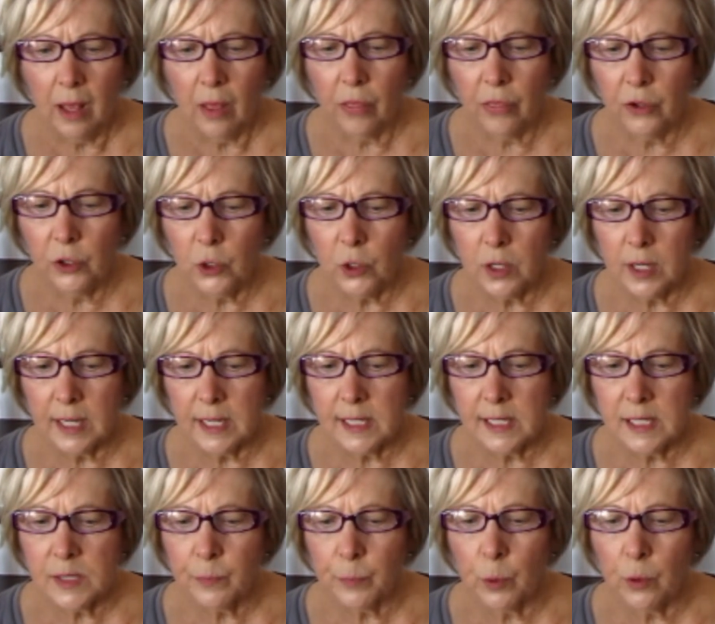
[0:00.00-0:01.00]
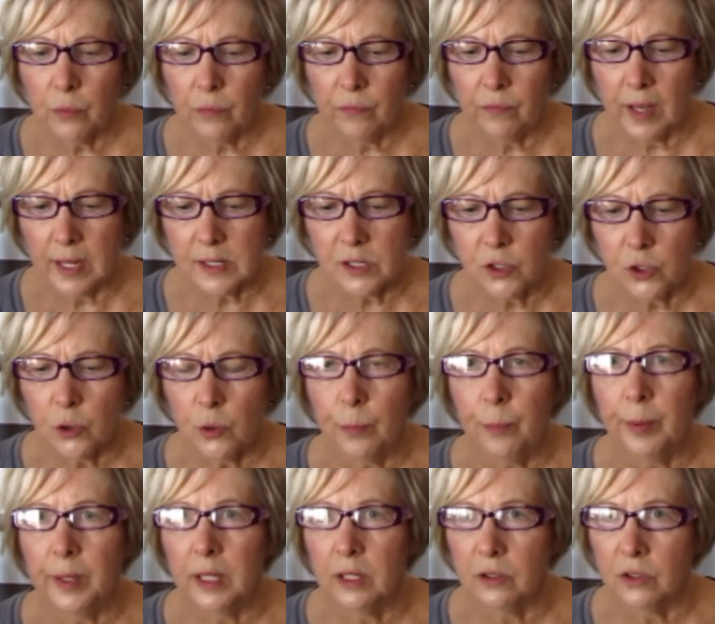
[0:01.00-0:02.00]
Third is Professor
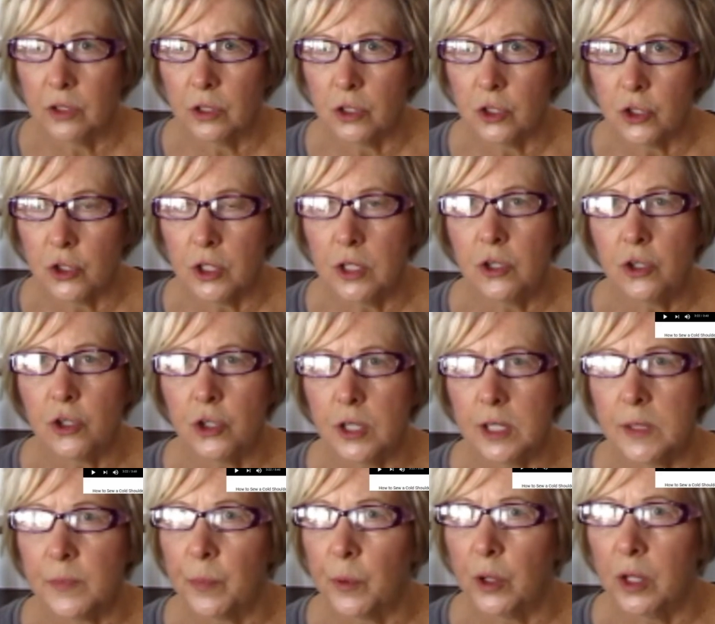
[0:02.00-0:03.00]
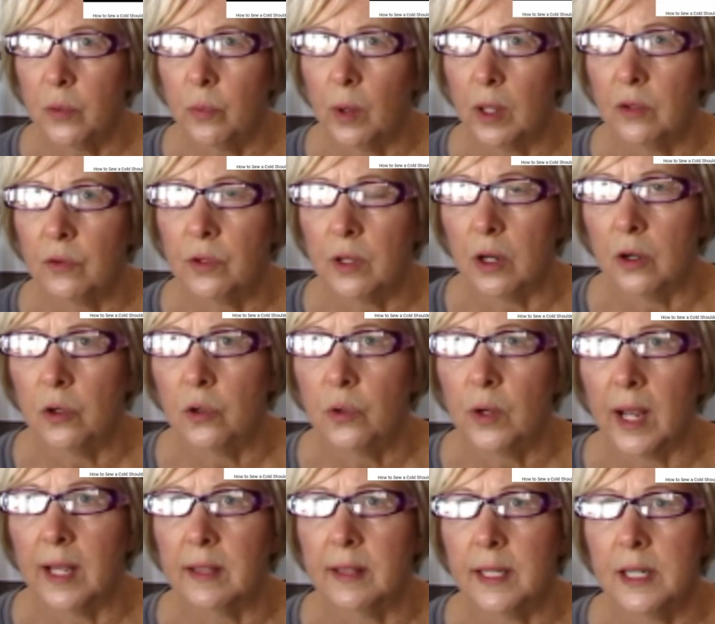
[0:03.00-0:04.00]
Pincushion. She's pretty well known.
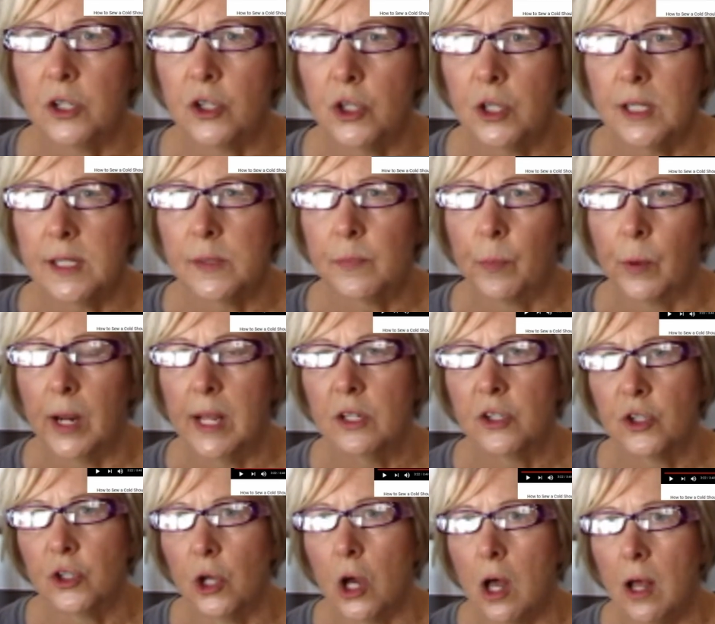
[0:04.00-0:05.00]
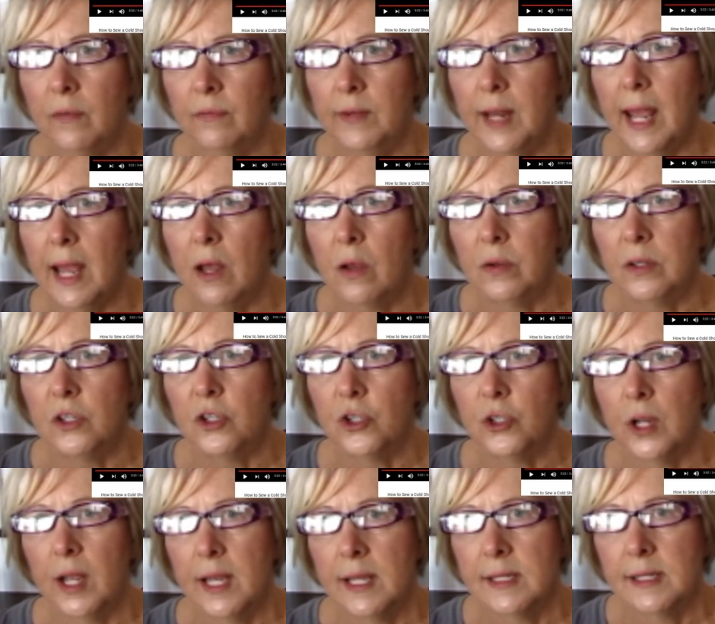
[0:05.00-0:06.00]
I think she's branched off now, and
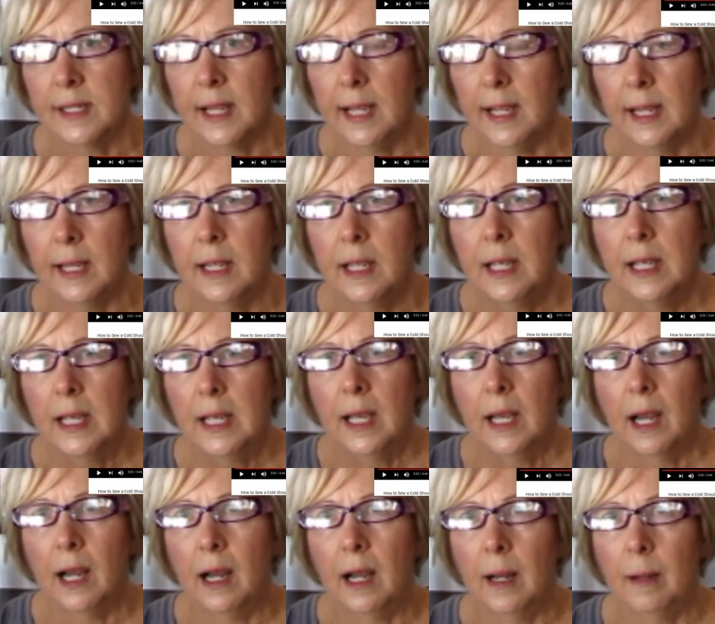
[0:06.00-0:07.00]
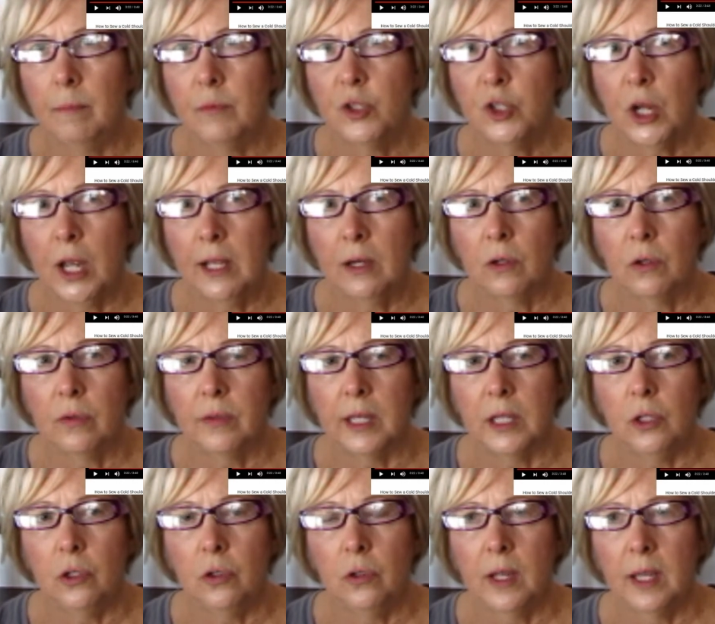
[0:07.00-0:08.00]
she has a um, channel
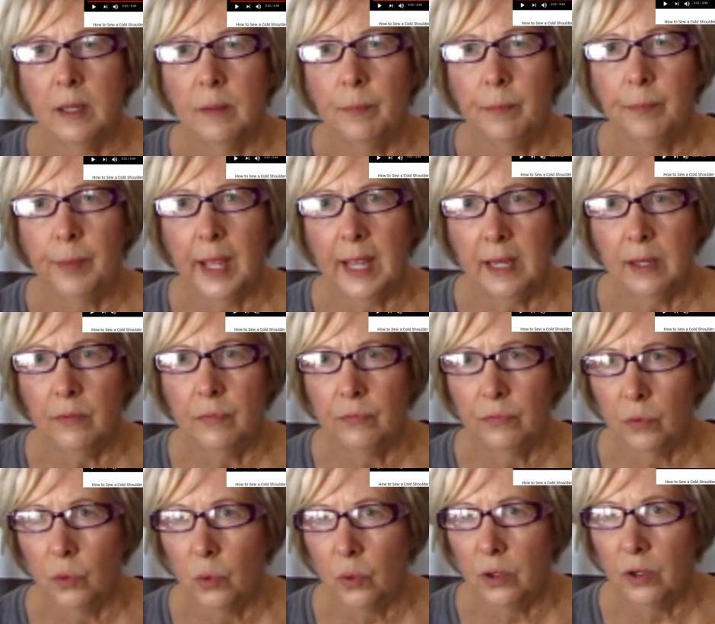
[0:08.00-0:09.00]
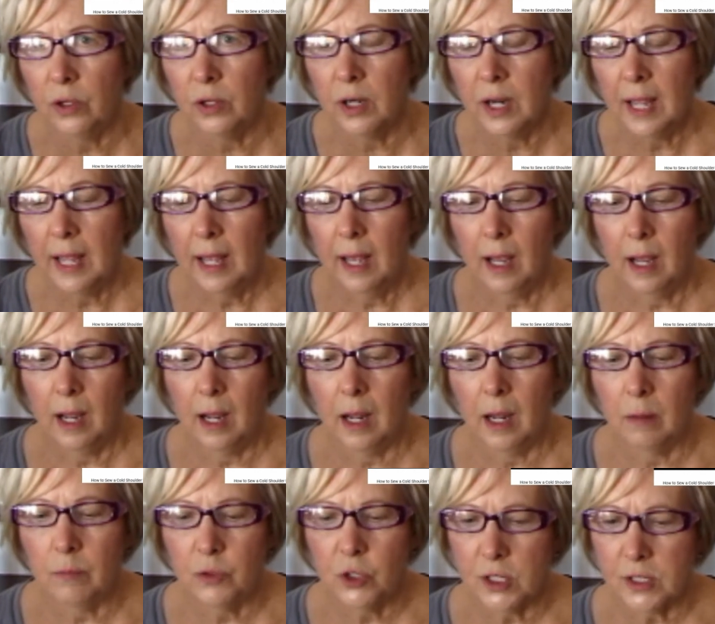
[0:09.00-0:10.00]
that you can pay for.
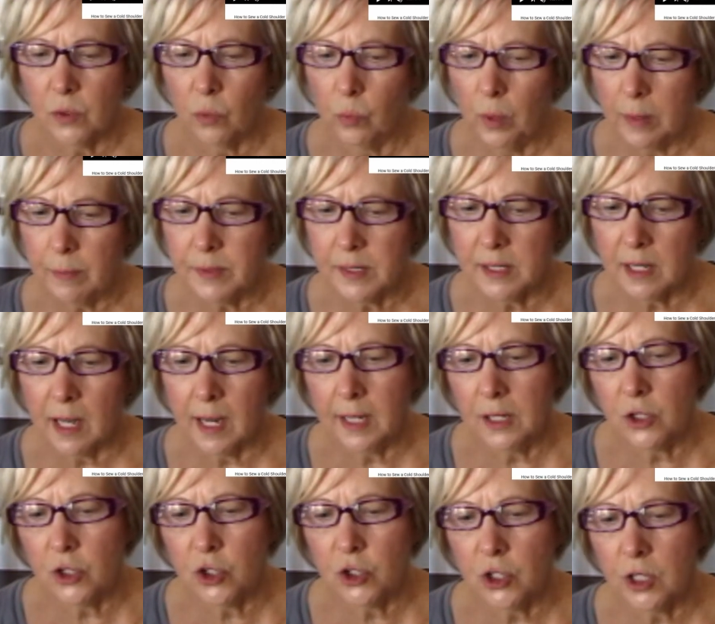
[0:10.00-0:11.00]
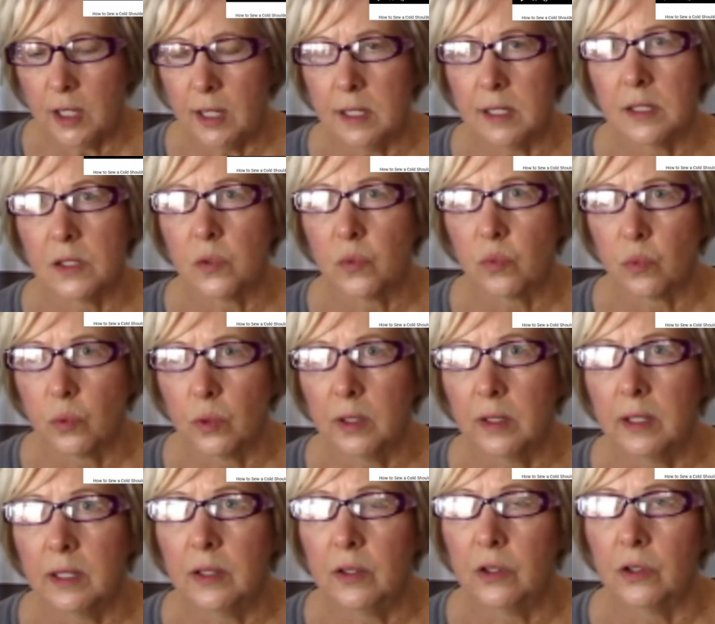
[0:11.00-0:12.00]
Um, she has a website. She is
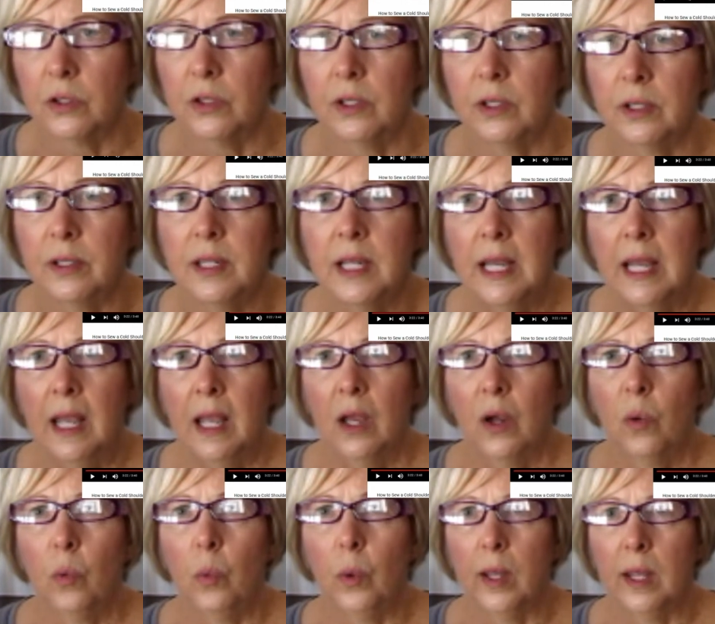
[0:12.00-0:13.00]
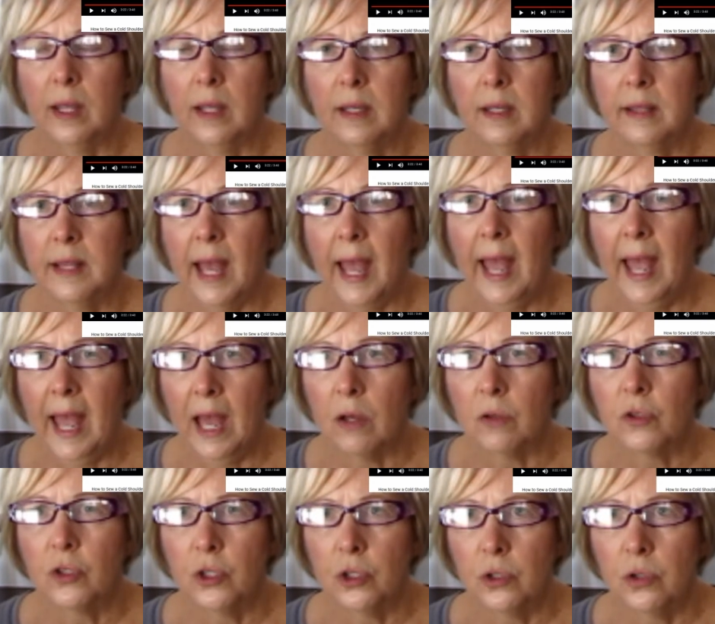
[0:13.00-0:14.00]
really good with
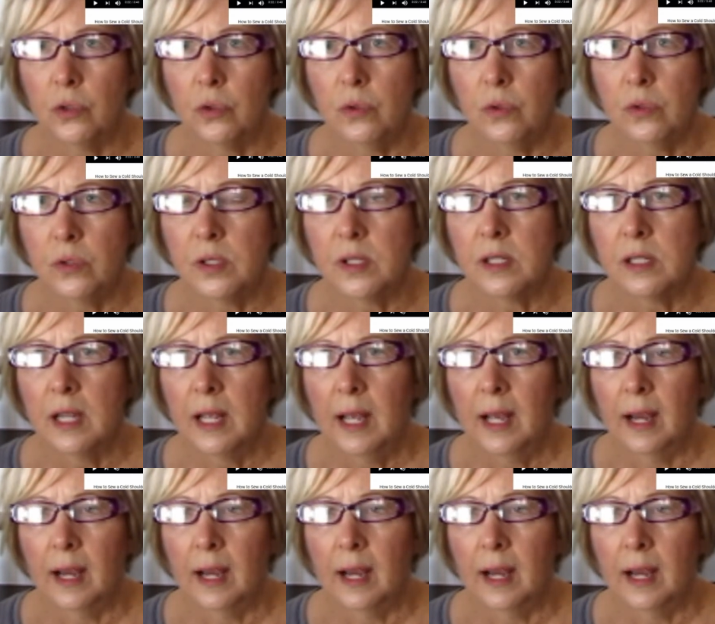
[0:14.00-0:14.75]
how-tos.